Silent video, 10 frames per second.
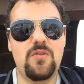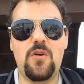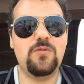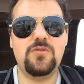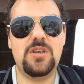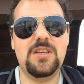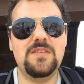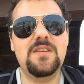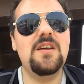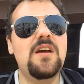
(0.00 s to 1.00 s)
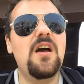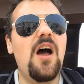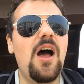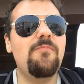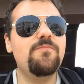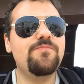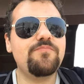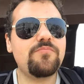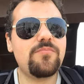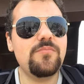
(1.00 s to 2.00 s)
not cheese. Um,
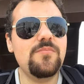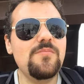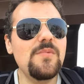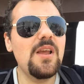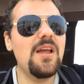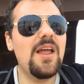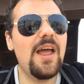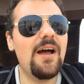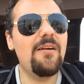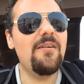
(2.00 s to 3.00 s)
yeah,